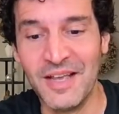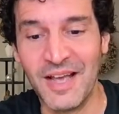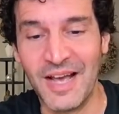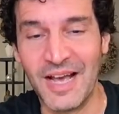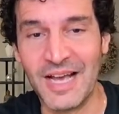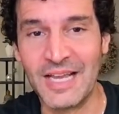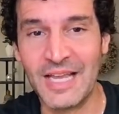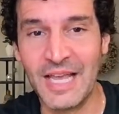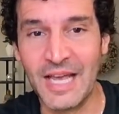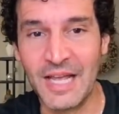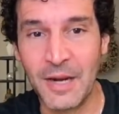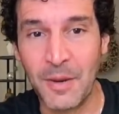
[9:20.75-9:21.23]

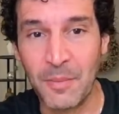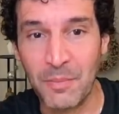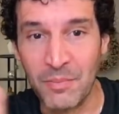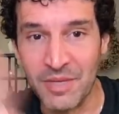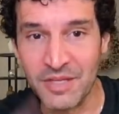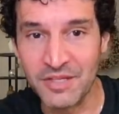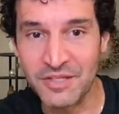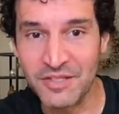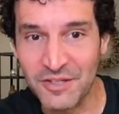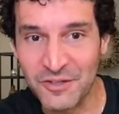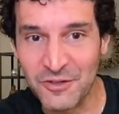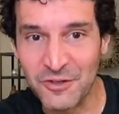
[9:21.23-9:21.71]
Again, a
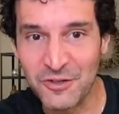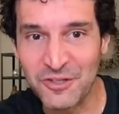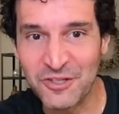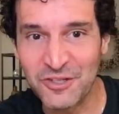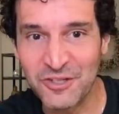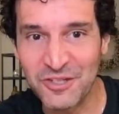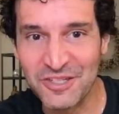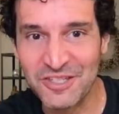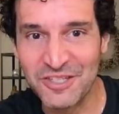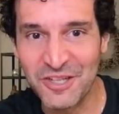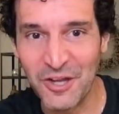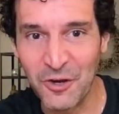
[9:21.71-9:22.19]

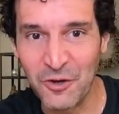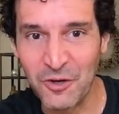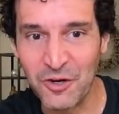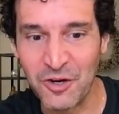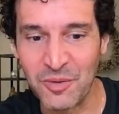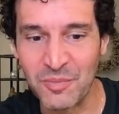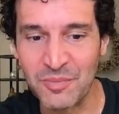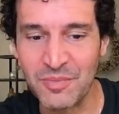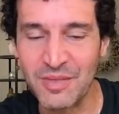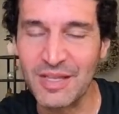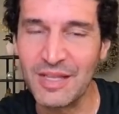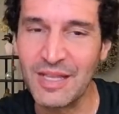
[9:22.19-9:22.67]
misunderstood
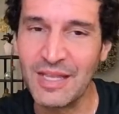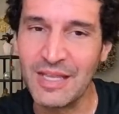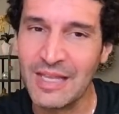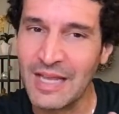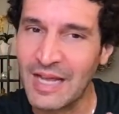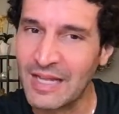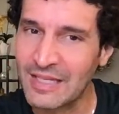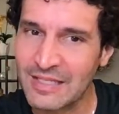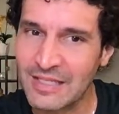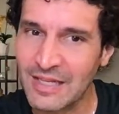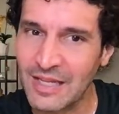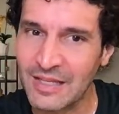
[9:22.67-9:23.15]
totem.
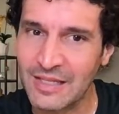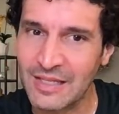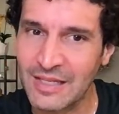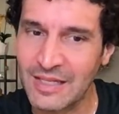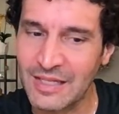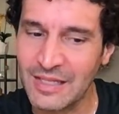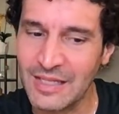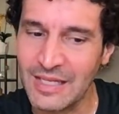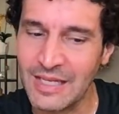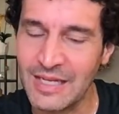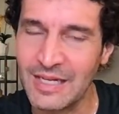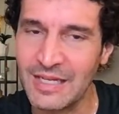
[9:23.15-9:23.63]
Yeah, it's not the
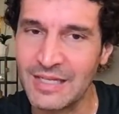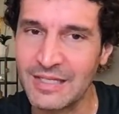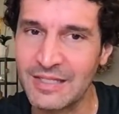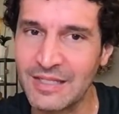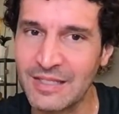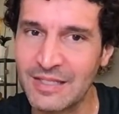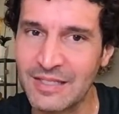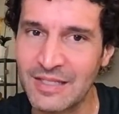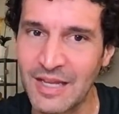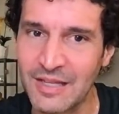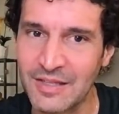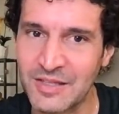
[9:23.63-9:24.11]
cleanest.
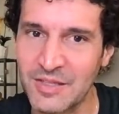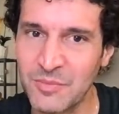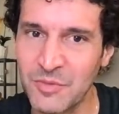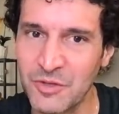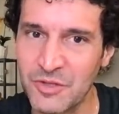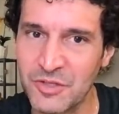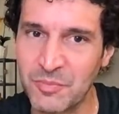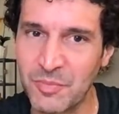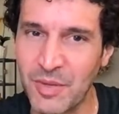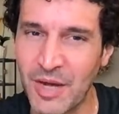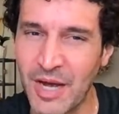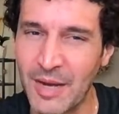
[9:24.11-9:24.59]
It's not the
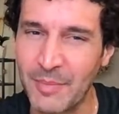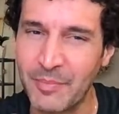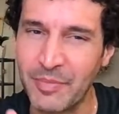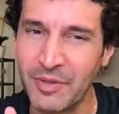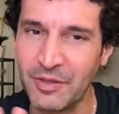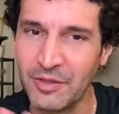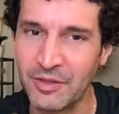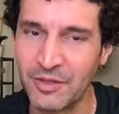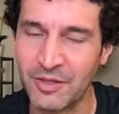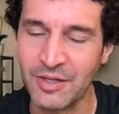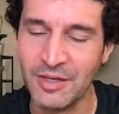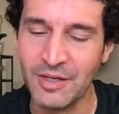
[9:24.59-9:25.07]
most
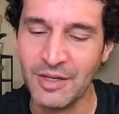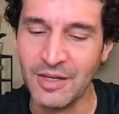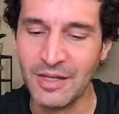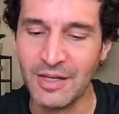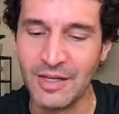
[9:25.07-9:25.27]
popular.